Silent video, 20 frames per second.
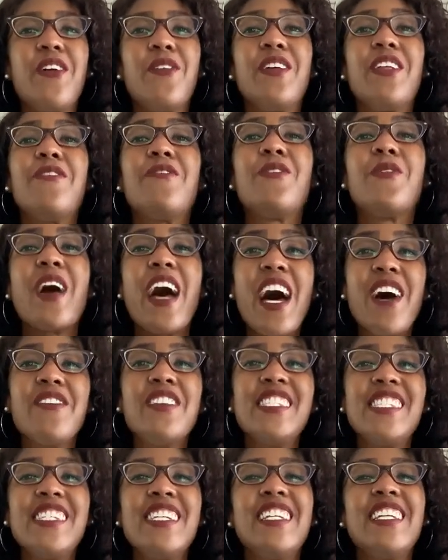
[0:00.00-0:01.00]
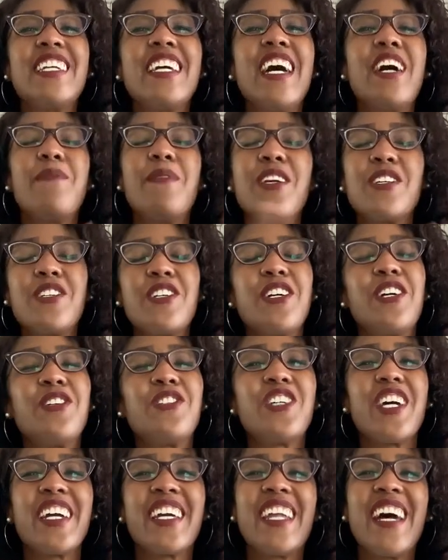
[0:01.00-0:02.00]
and if you haven't seen it yet, make sure you go
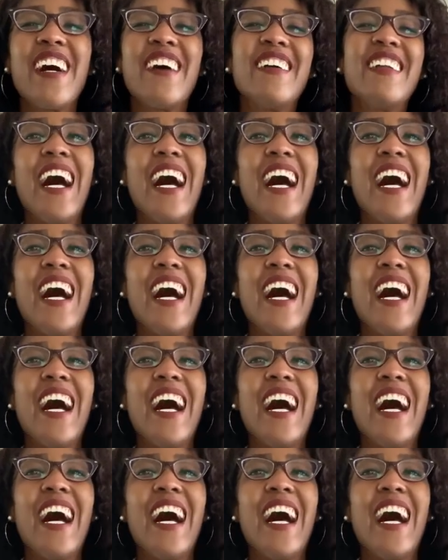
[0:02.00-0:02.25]
check it out.